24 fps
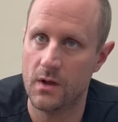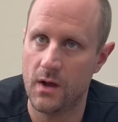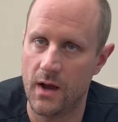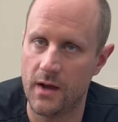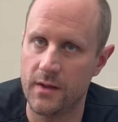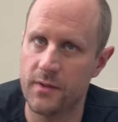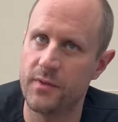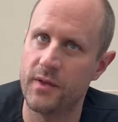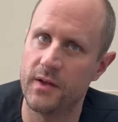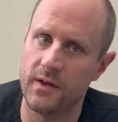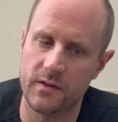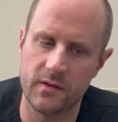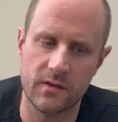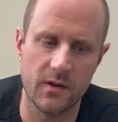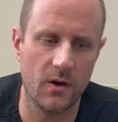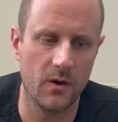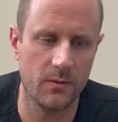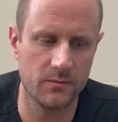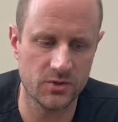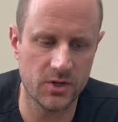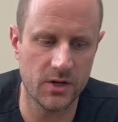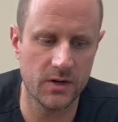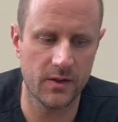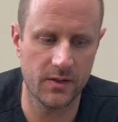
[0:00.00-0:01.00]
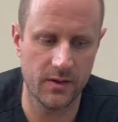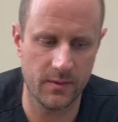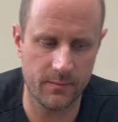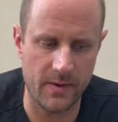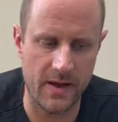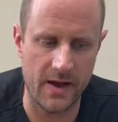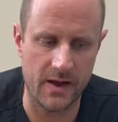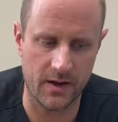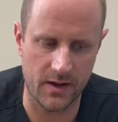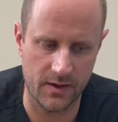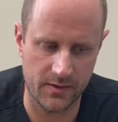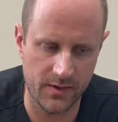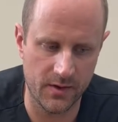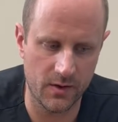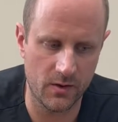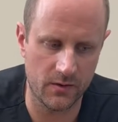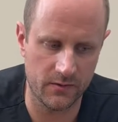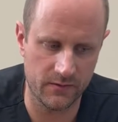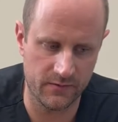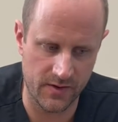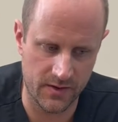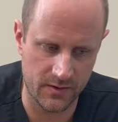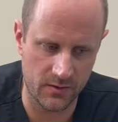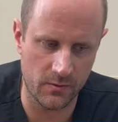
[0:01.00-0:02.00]
I think so. I'm trying to think back. I think
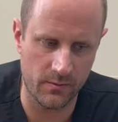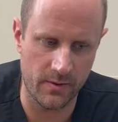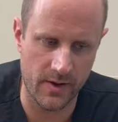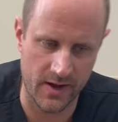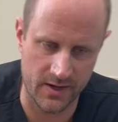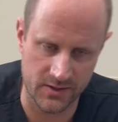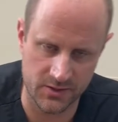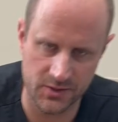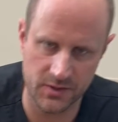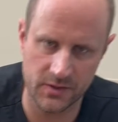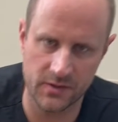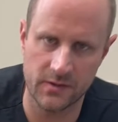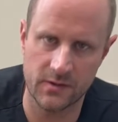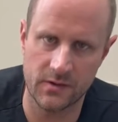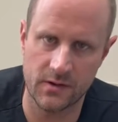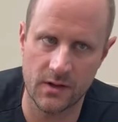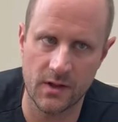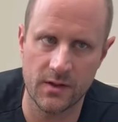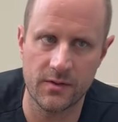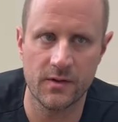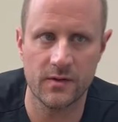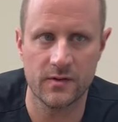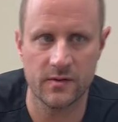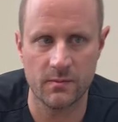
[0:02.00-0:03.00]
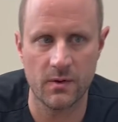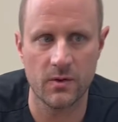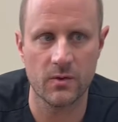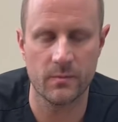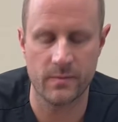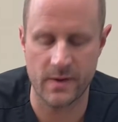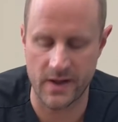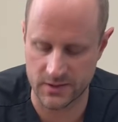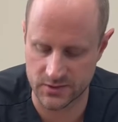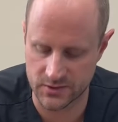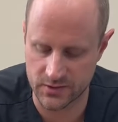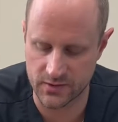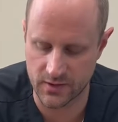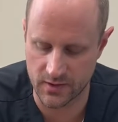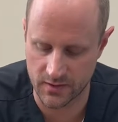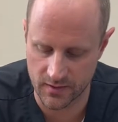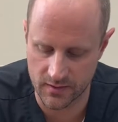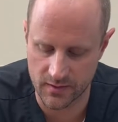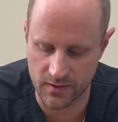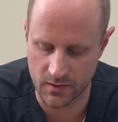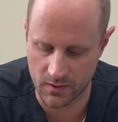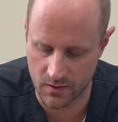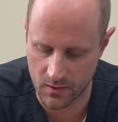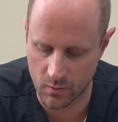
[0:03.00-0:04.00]
on fentanyl patches and I think some other patches, I think
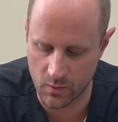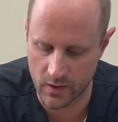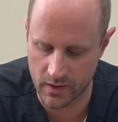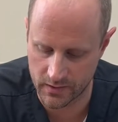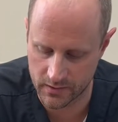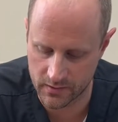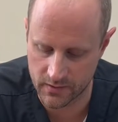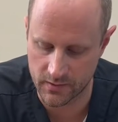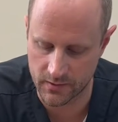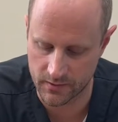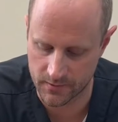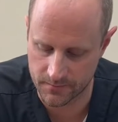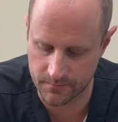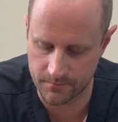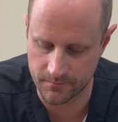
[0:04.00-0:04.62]
they are white too.